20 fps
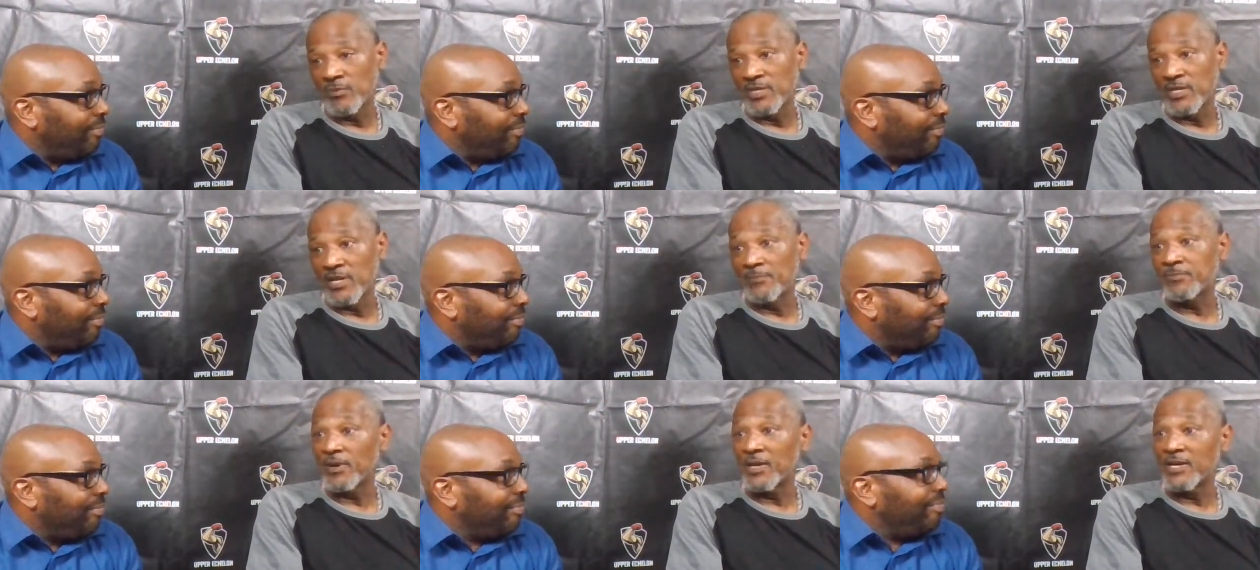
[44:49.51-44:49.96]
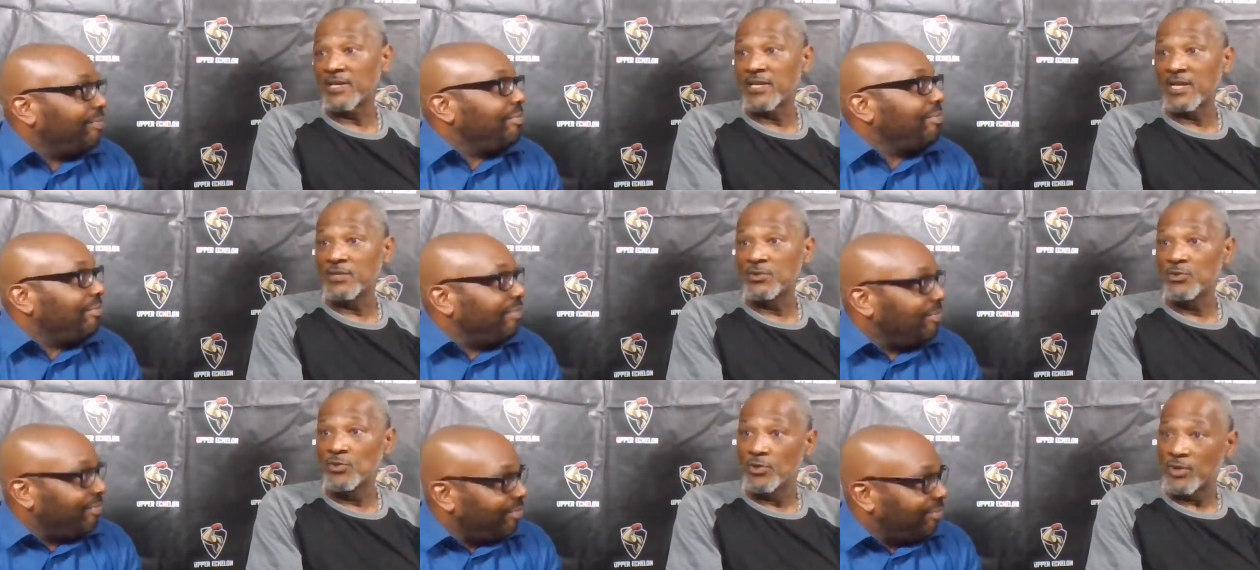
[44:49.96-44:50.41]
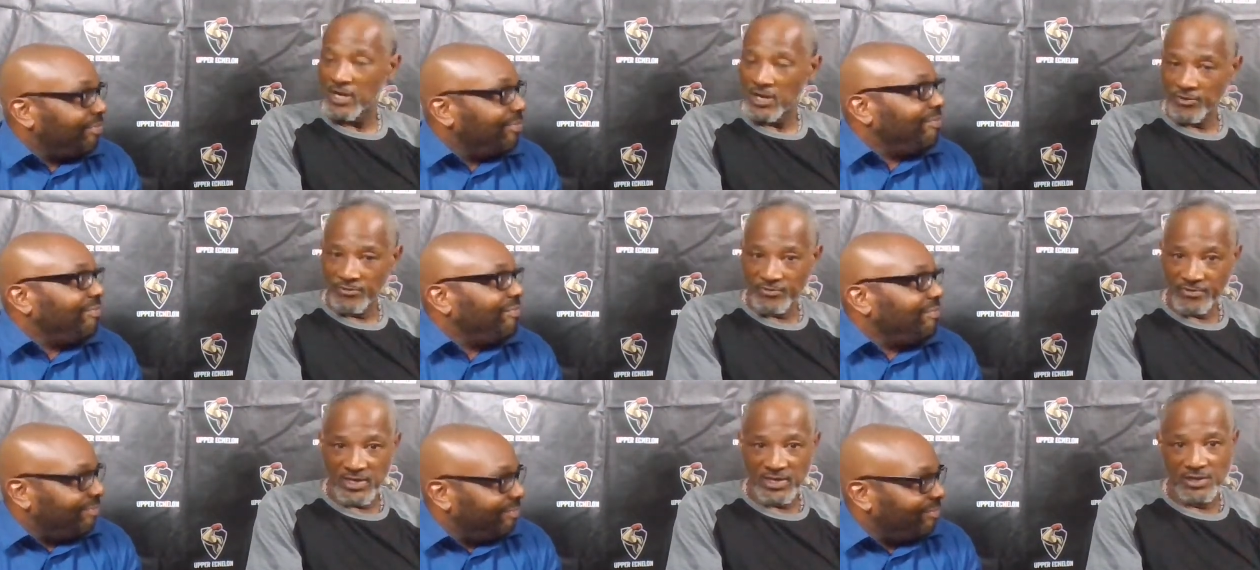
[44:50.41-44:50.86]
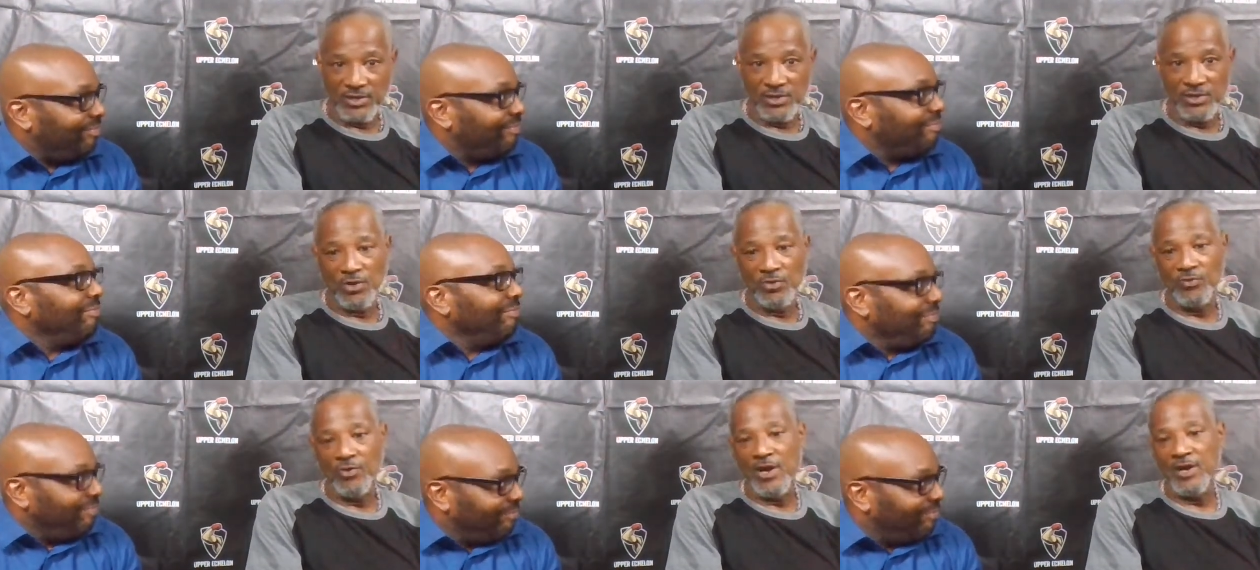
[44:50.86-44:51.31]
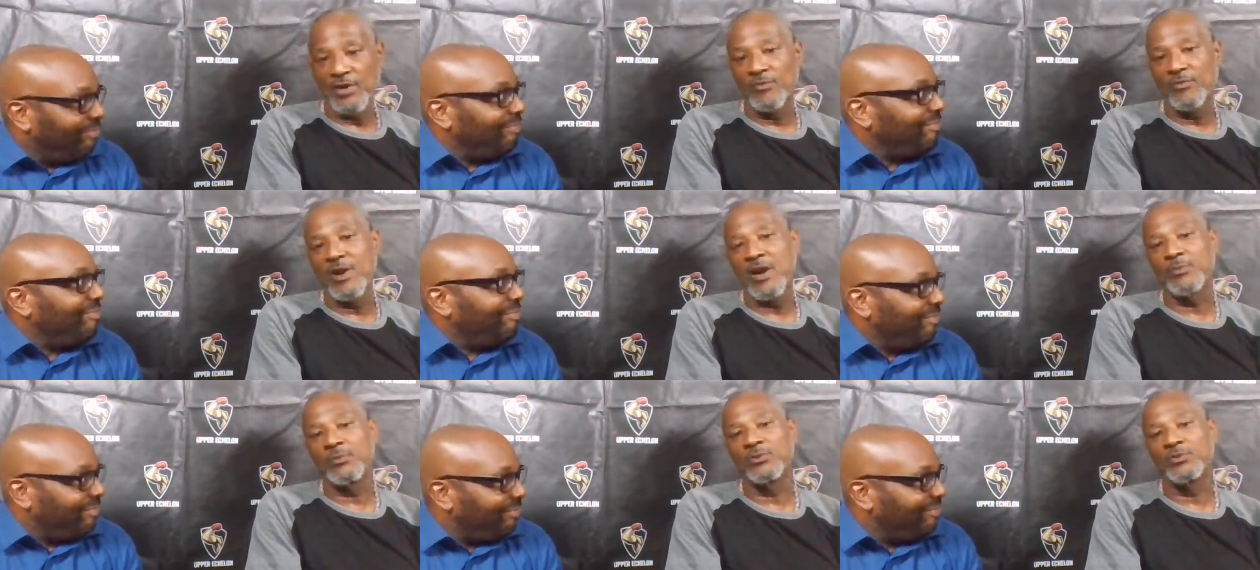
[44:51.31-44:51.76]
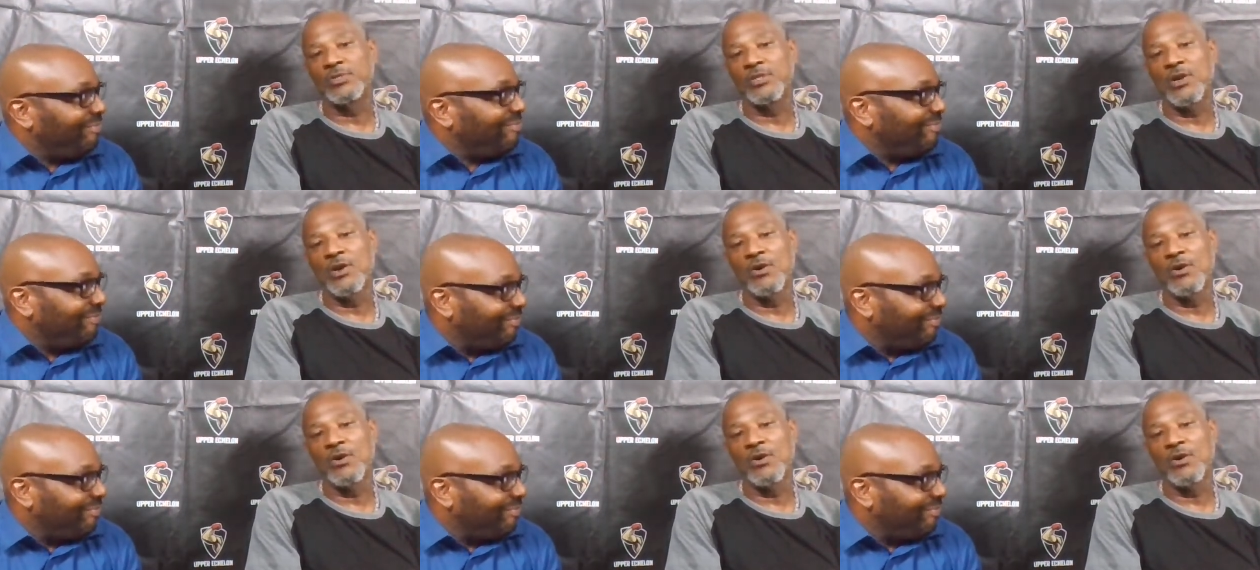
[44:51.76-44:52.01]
Speaker 1: me that played at UNLV, you know, running Rebels and